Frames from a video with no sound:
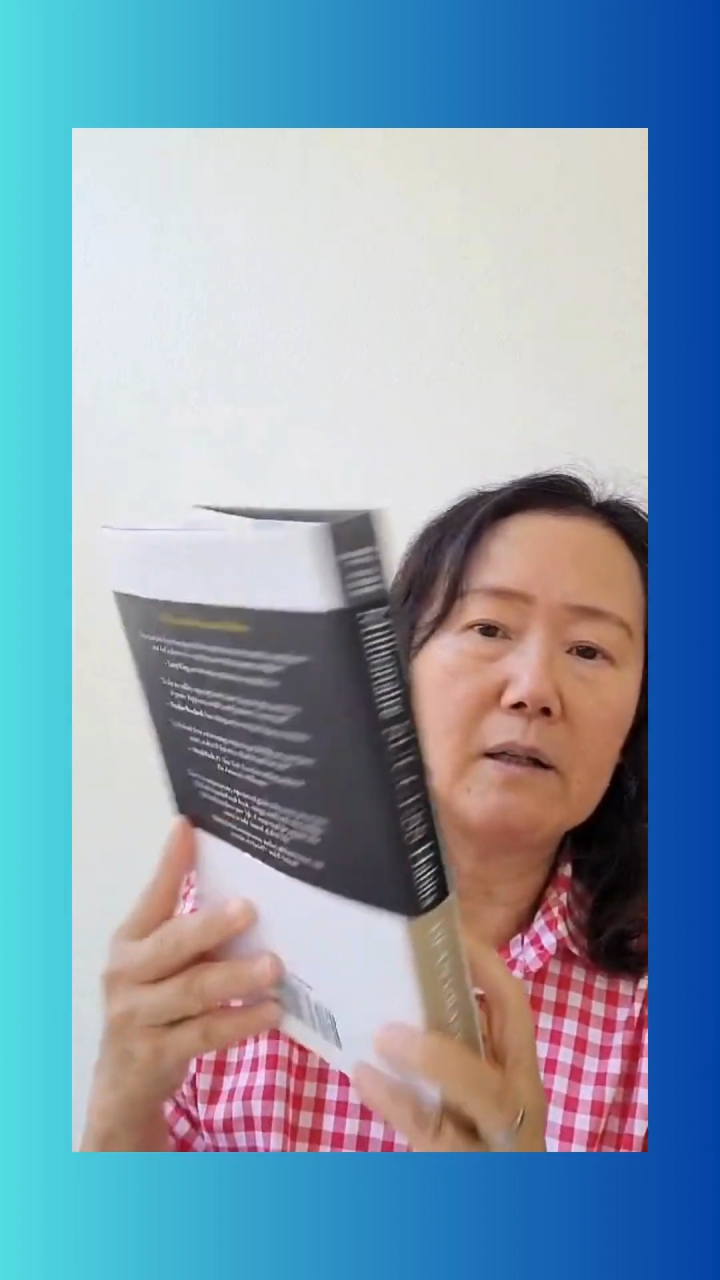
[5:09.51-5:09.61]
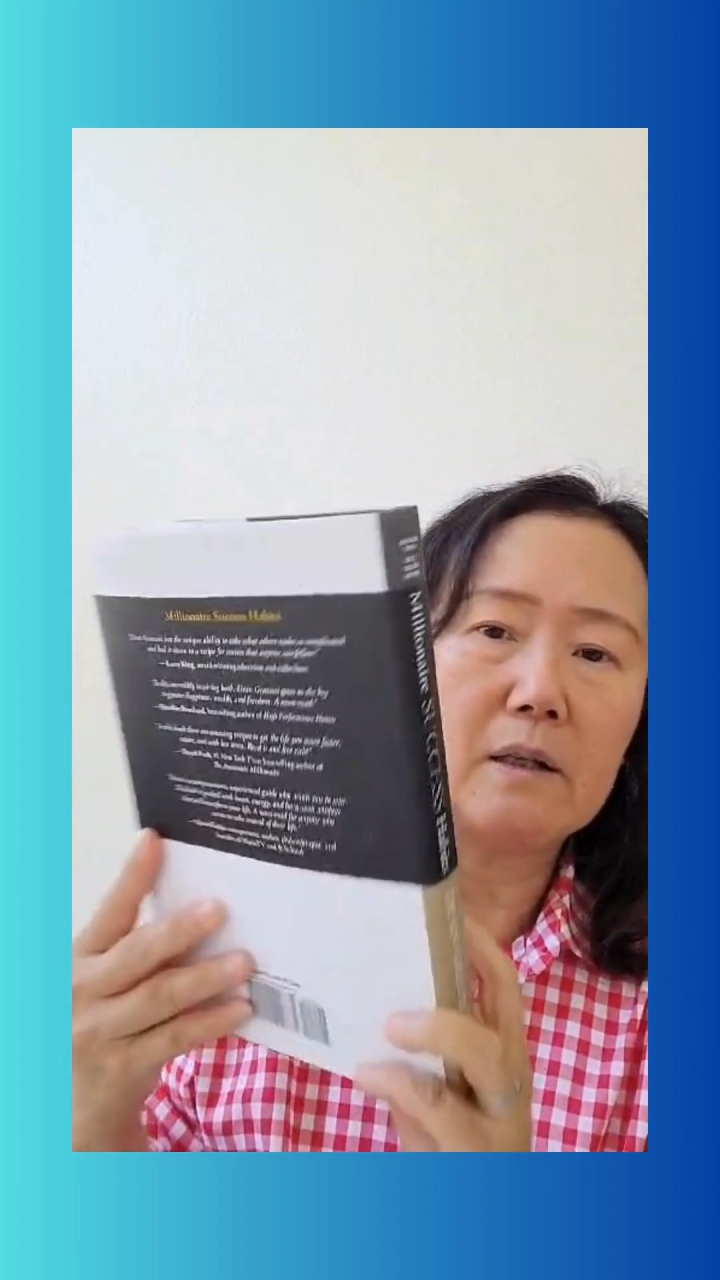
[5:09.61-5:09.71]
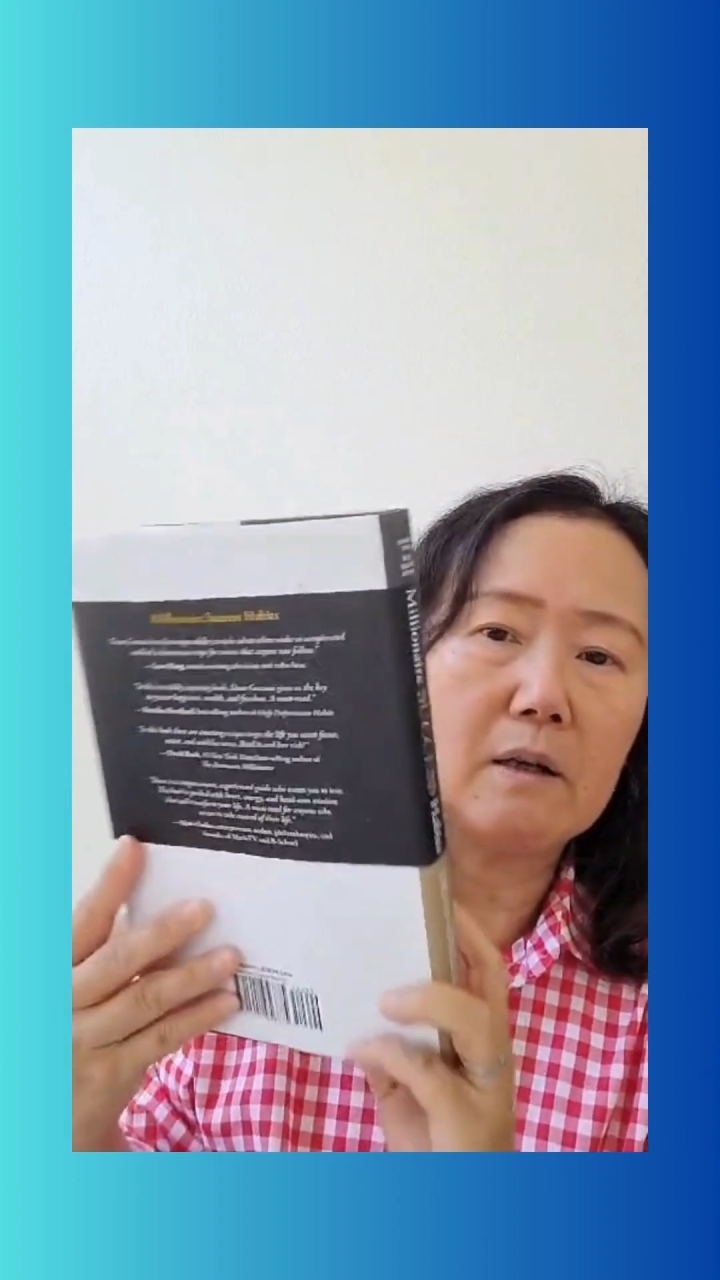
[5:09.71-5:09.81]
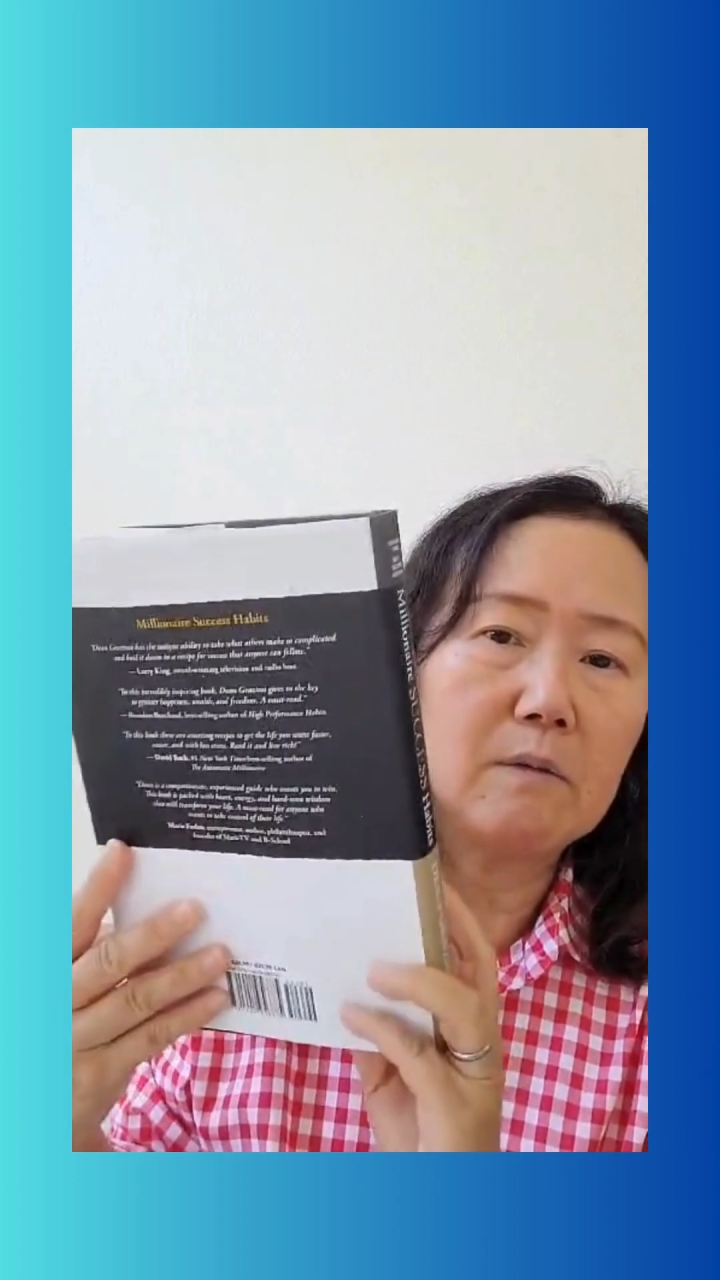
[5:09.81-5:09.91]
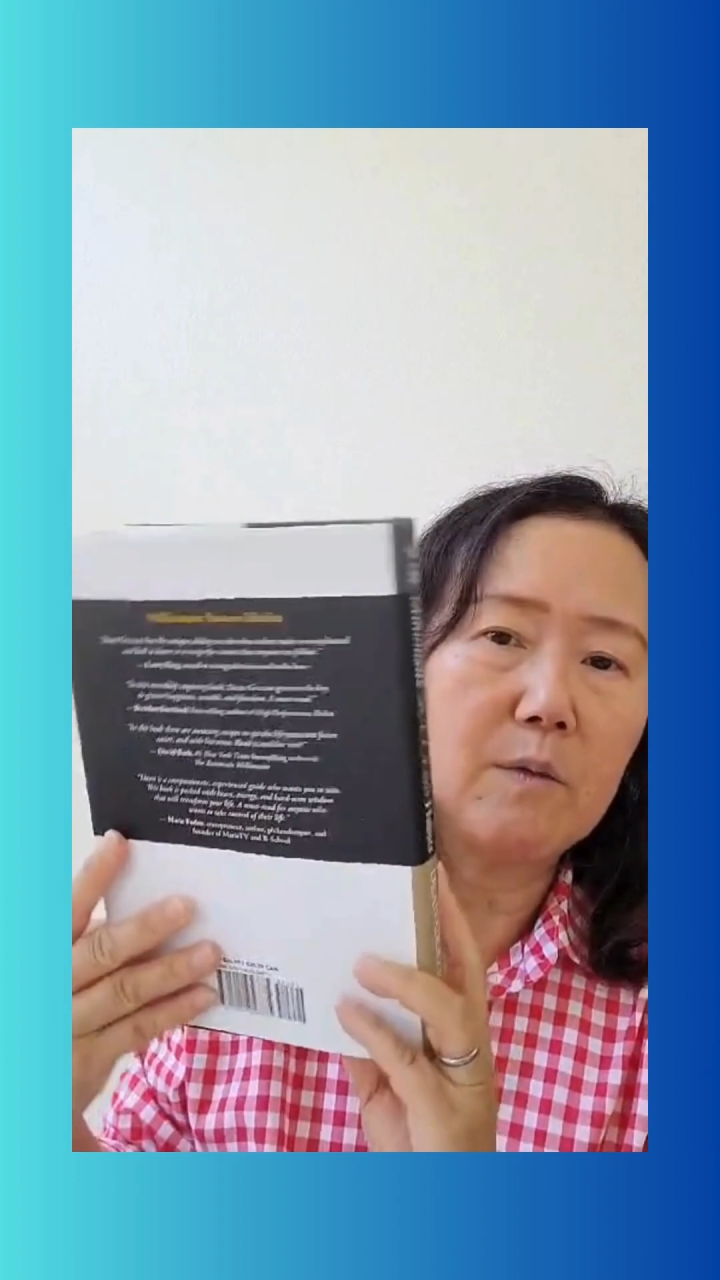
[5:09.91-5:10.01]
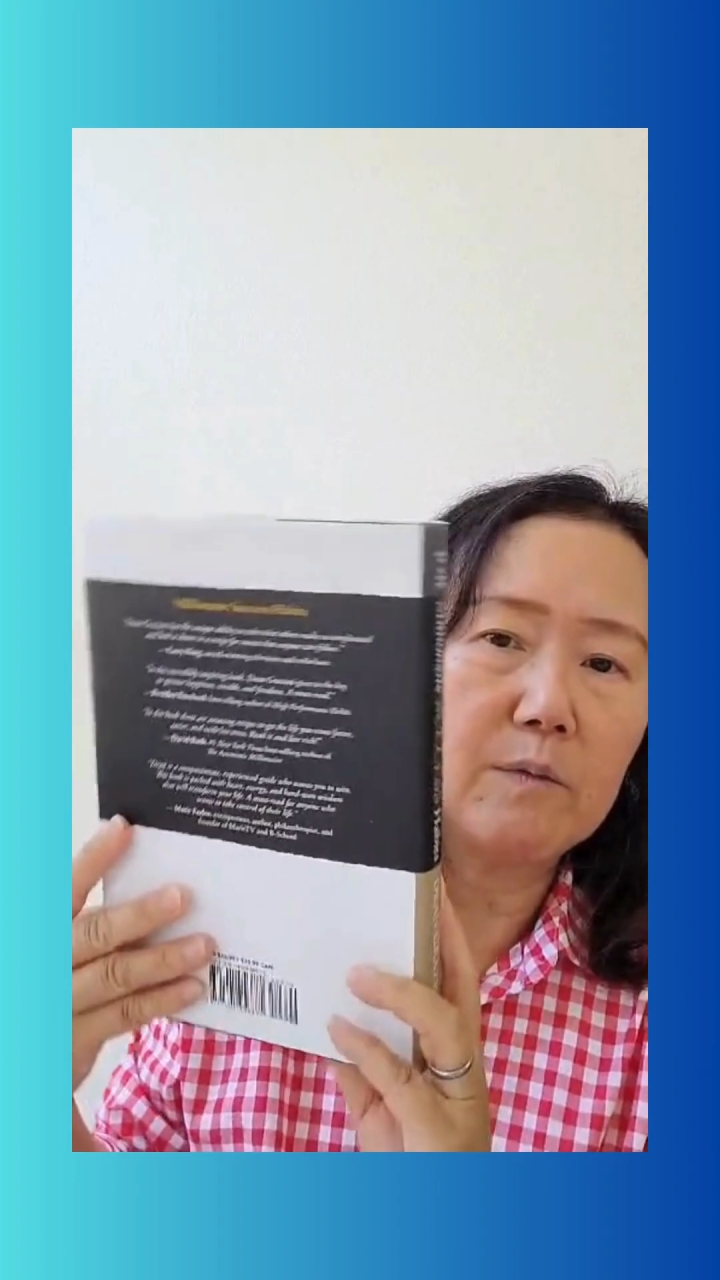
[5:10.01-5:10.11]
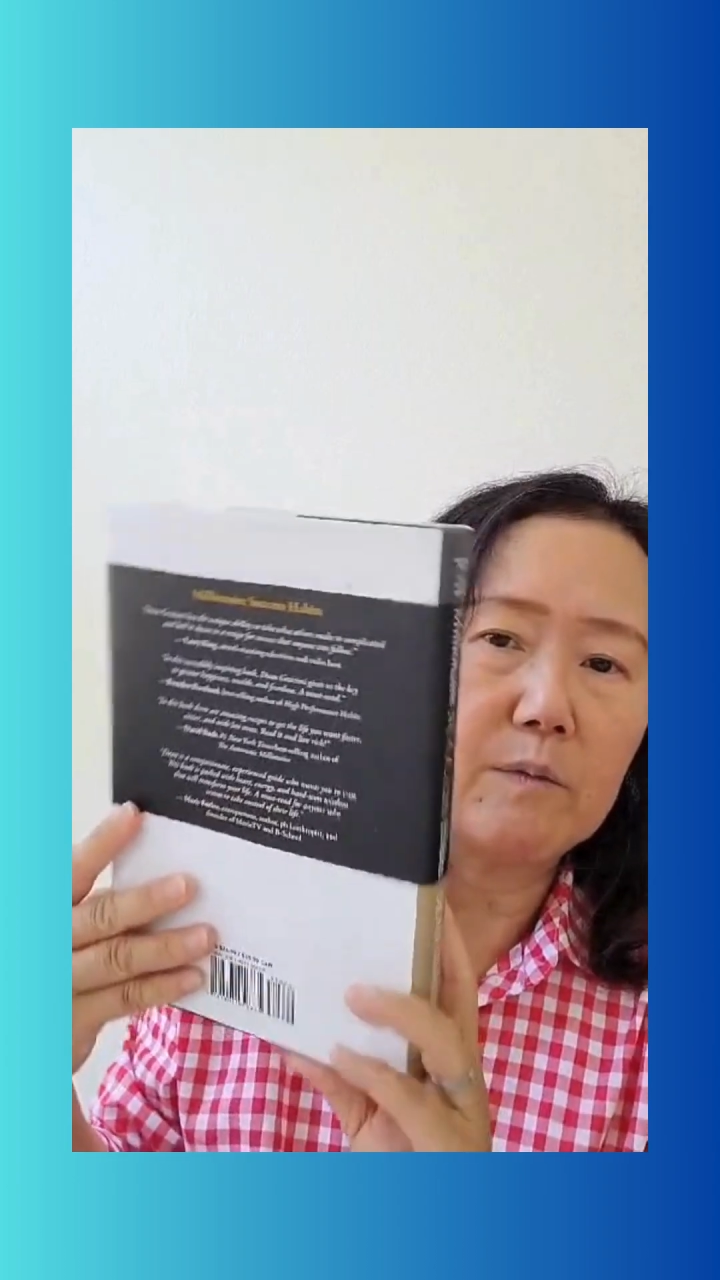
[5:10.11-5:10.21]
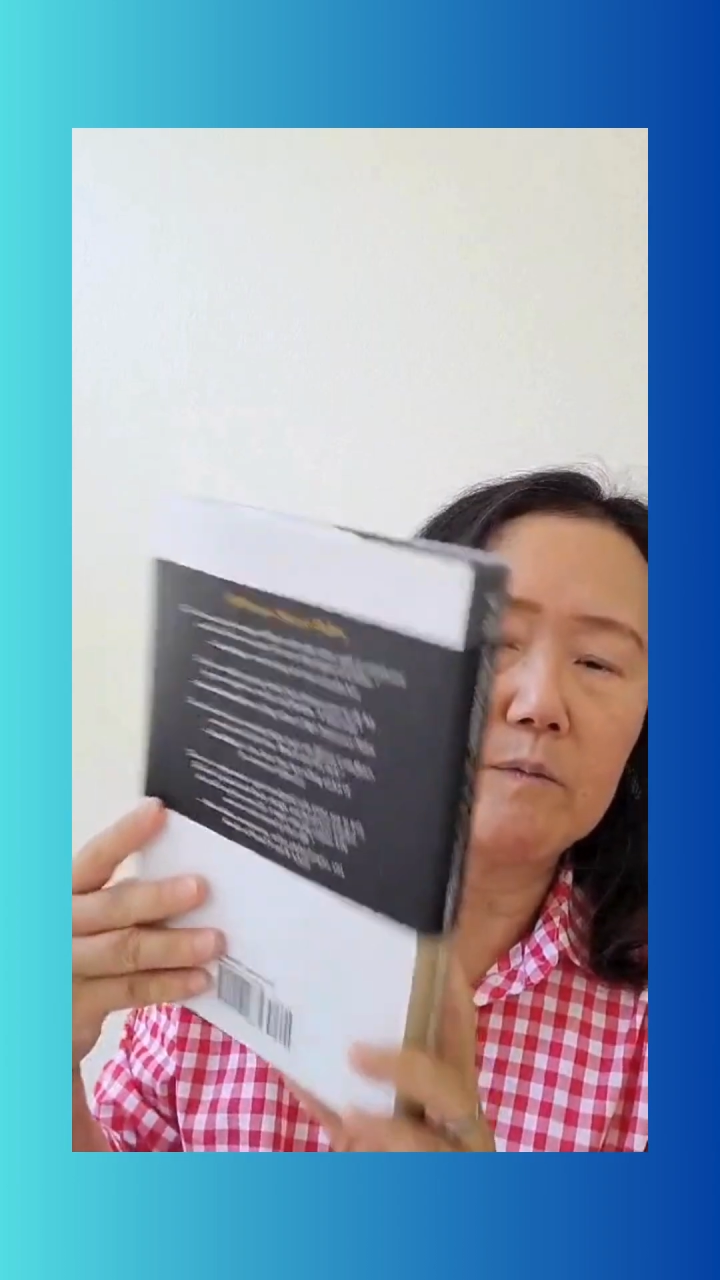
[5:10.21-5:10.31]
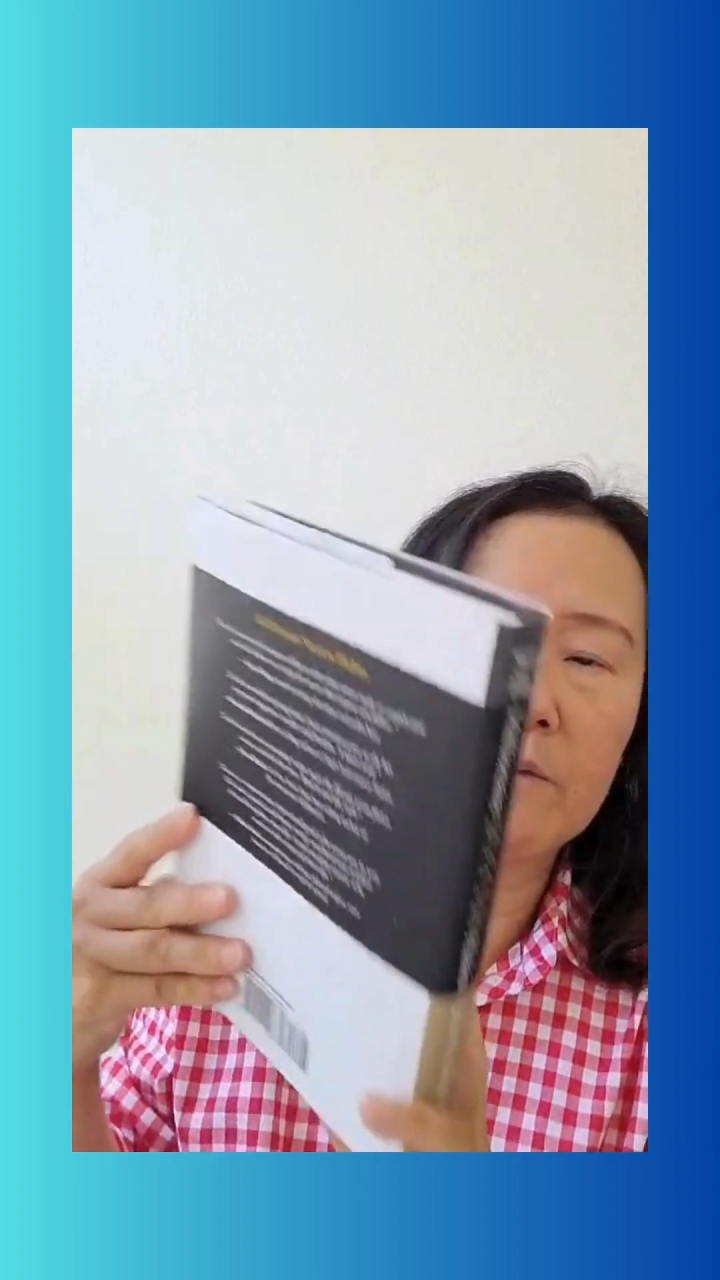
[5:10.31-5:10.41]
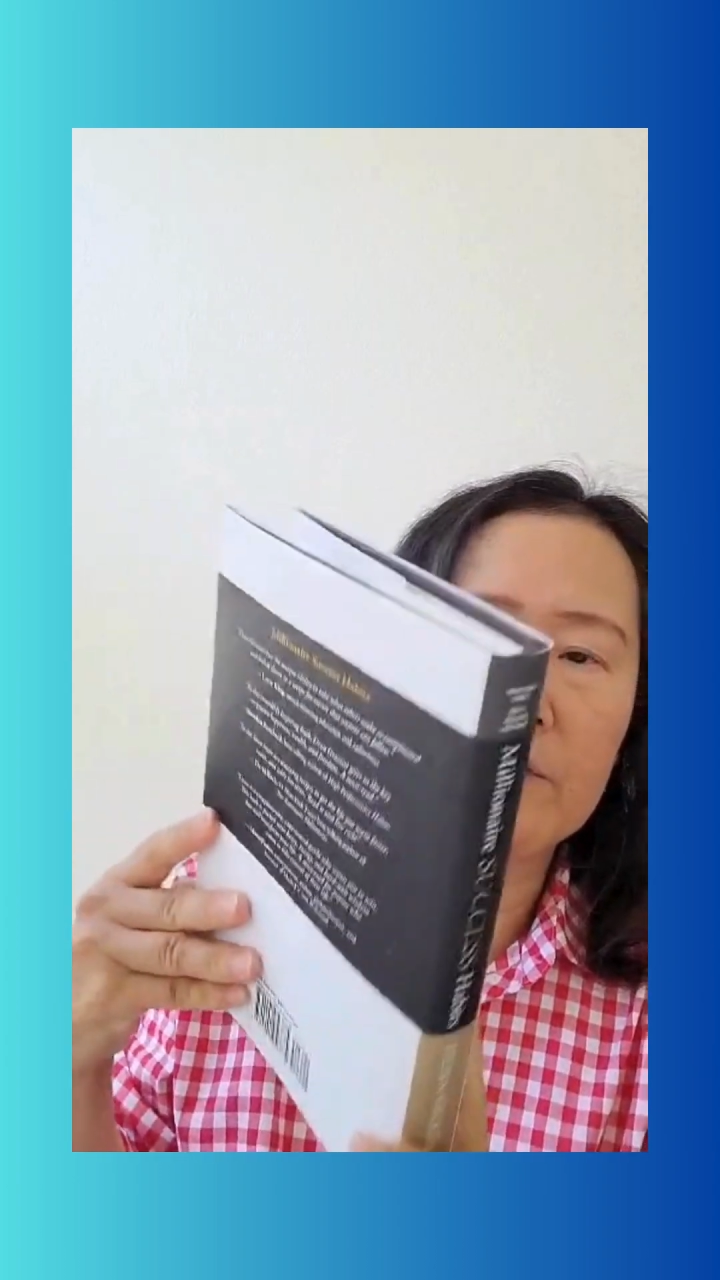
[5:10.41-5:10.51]
you know
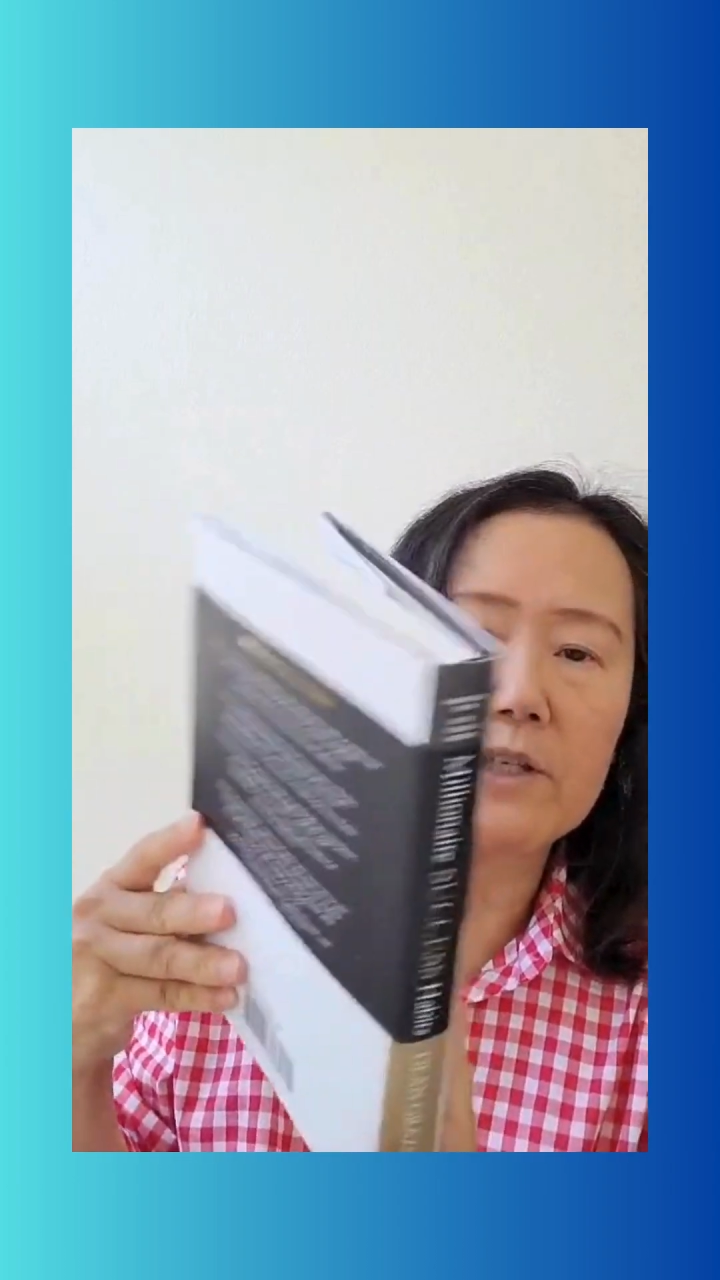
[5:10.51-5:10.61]
with the